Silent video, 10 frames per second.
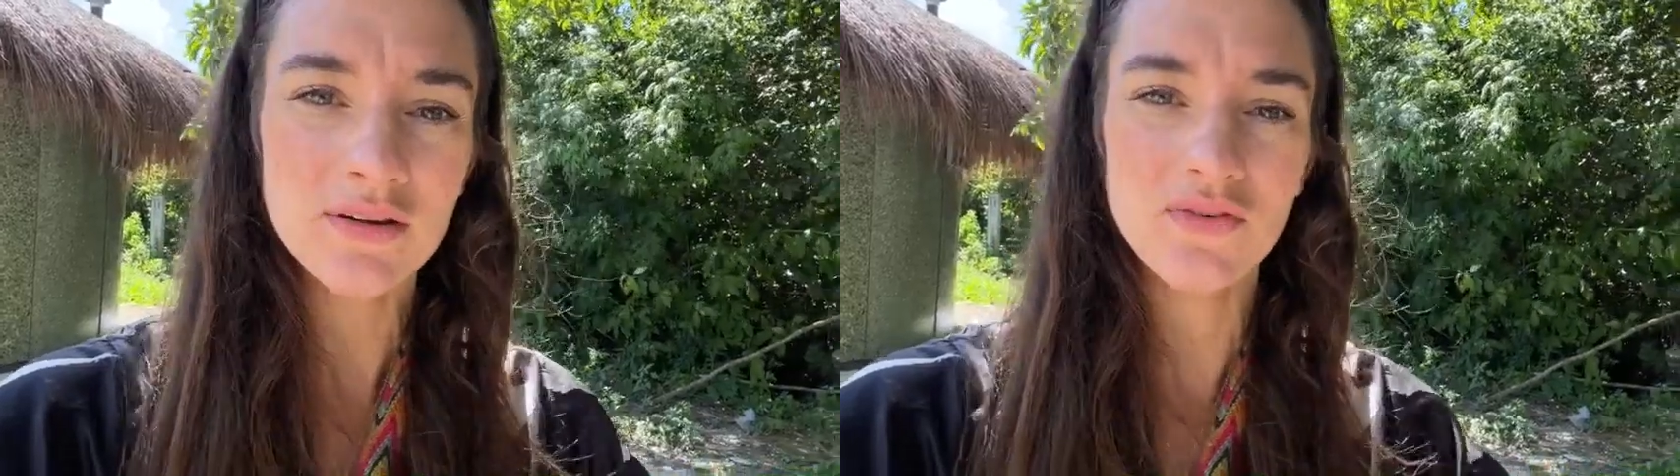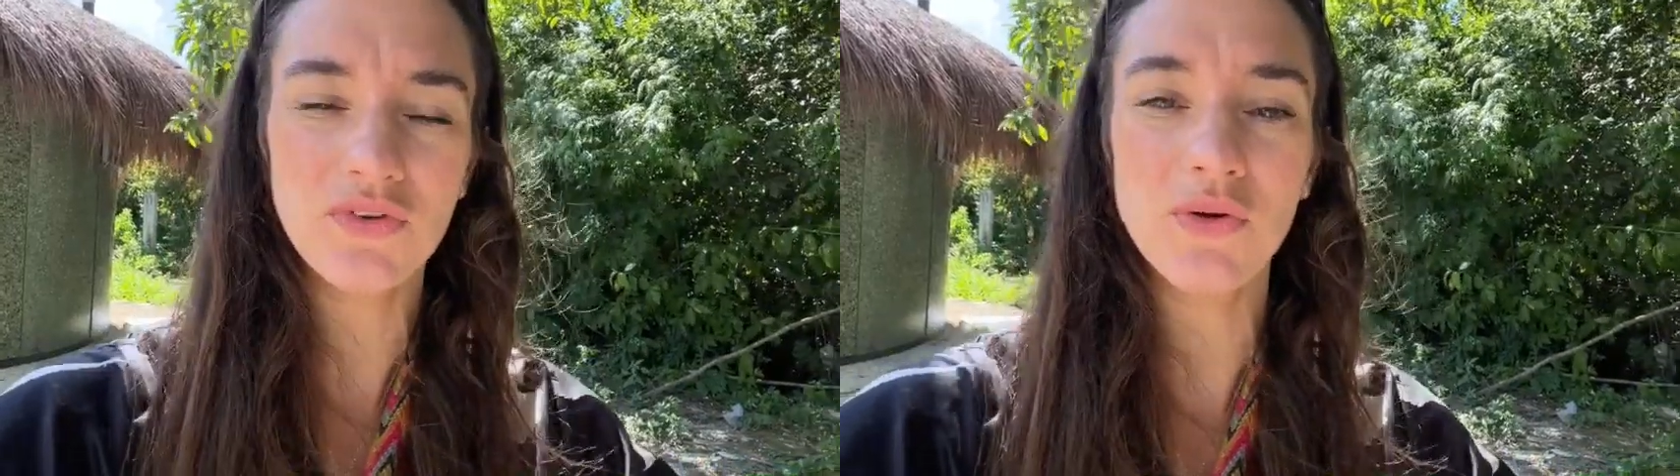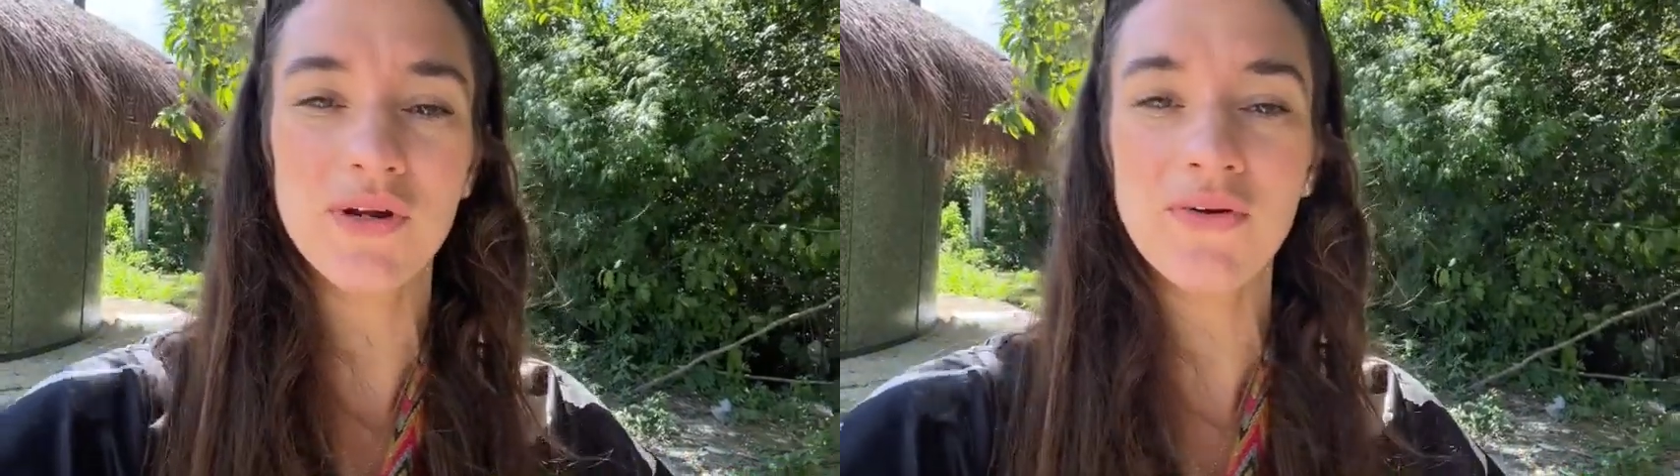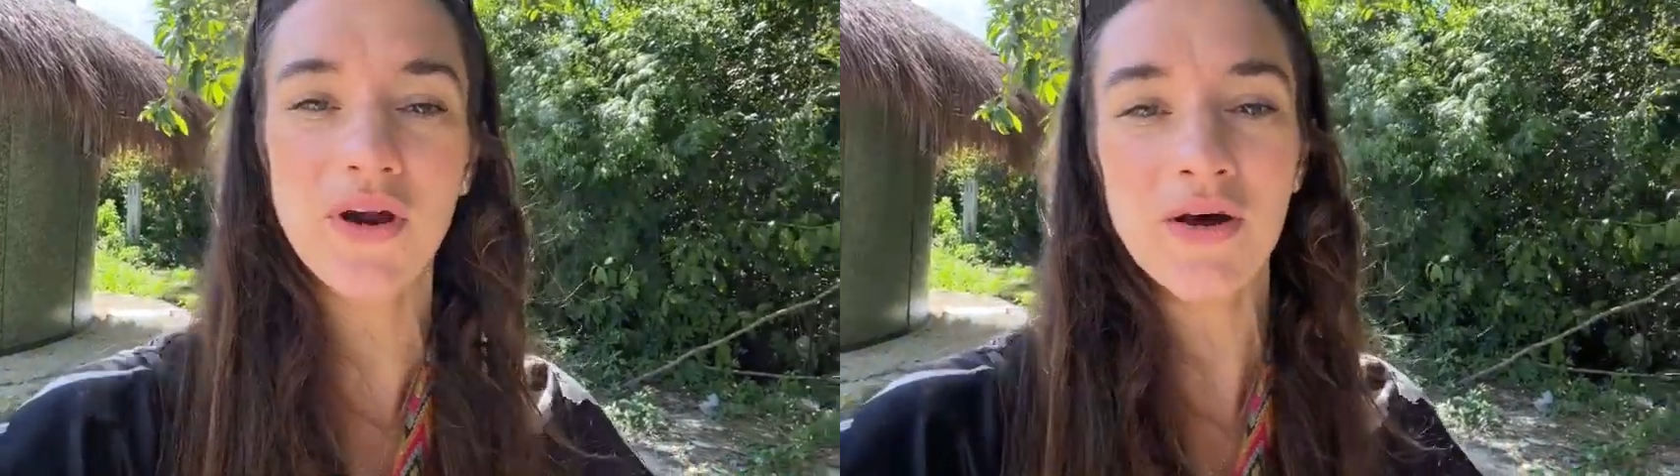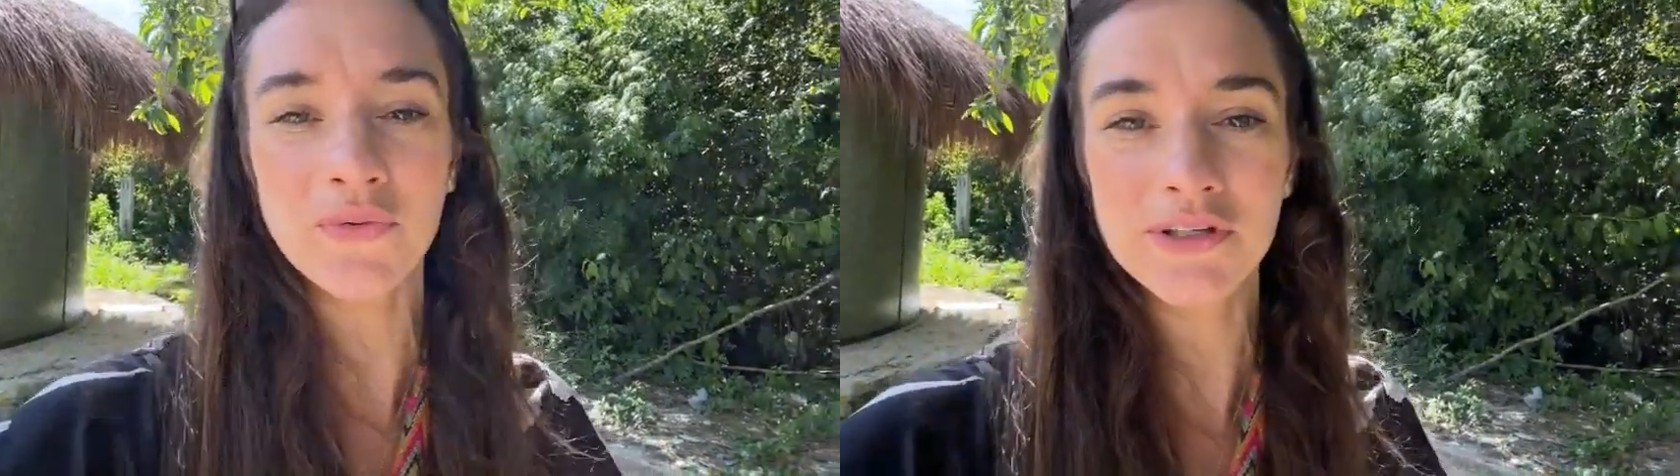floating
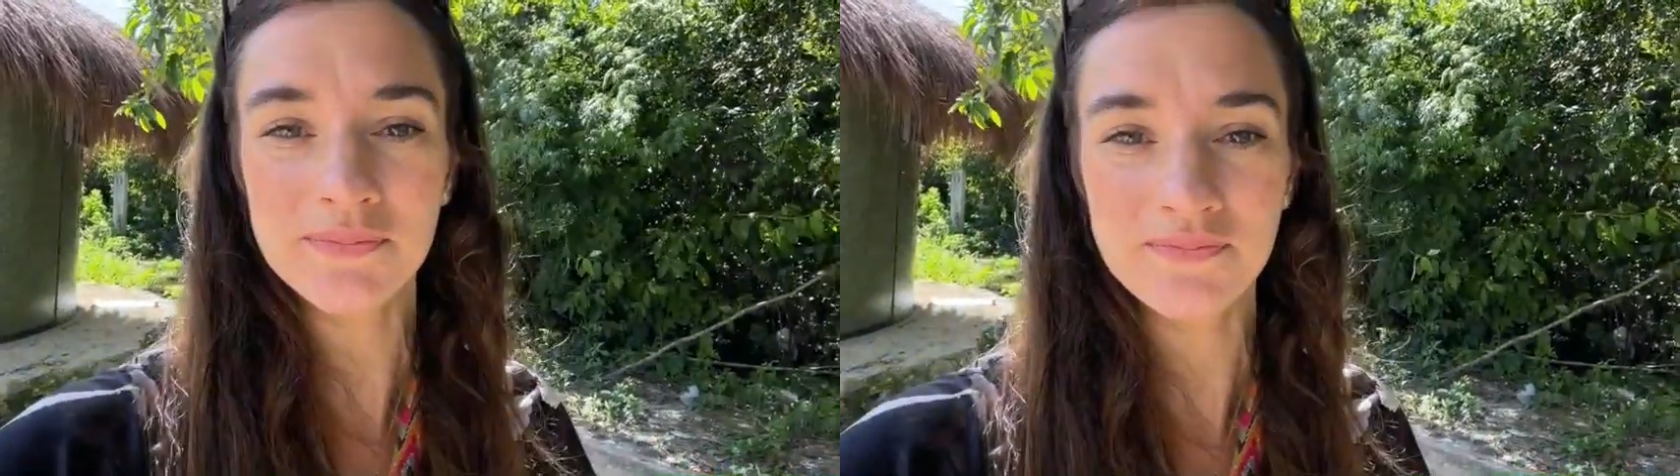around.